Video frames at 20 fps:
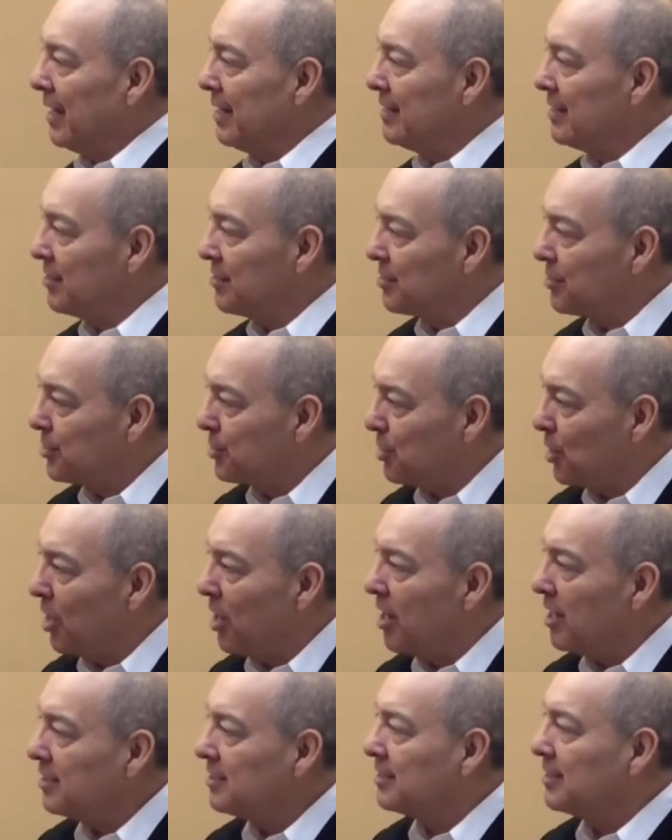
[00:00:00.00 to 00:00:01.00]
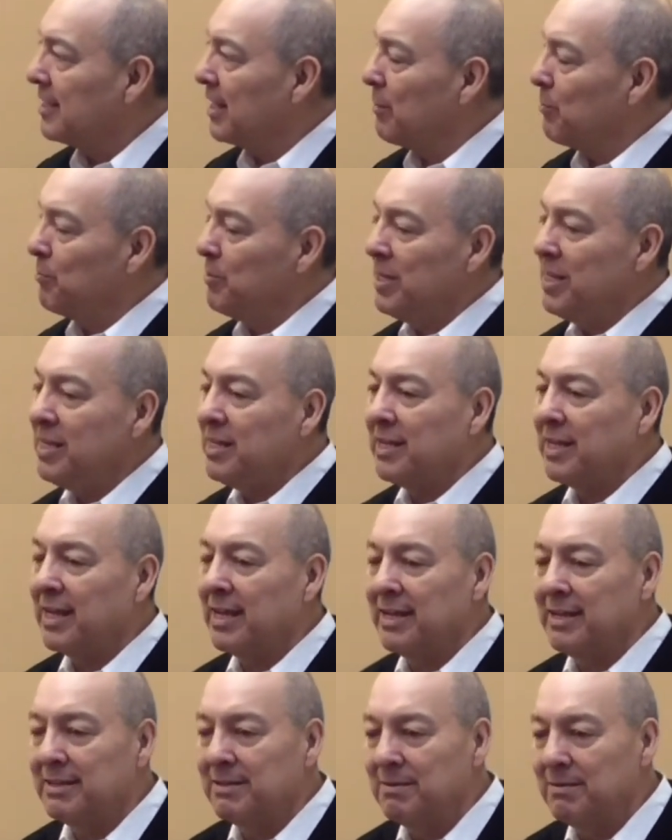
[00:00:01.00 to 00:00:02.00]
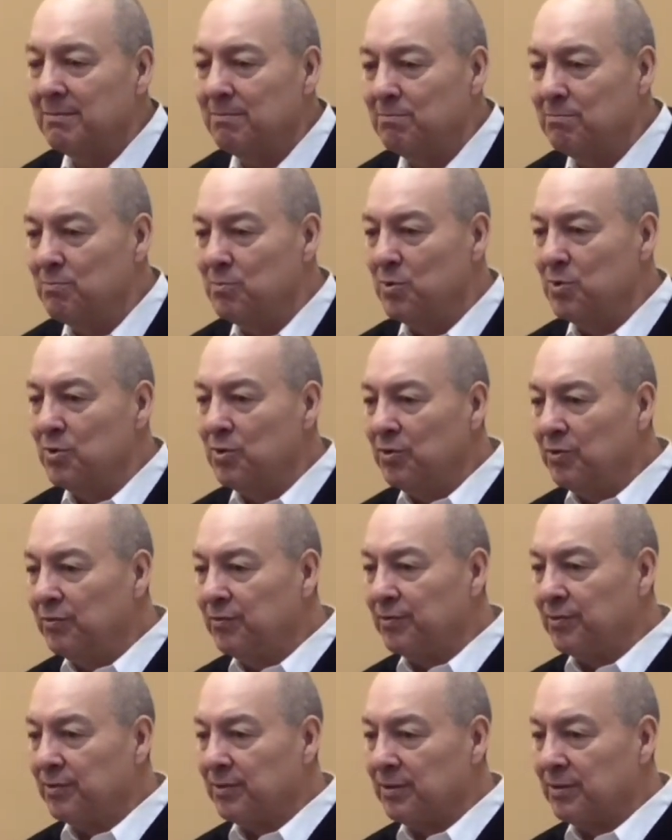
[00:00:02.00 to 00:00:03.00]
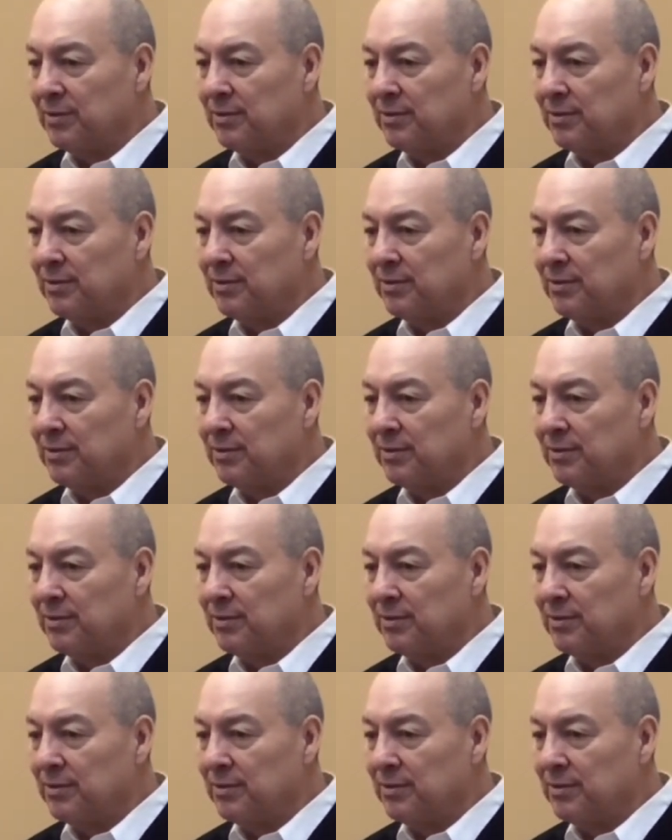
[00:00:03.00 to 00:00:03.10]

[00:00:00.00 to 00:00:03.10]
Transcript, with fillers: And the thought that we can move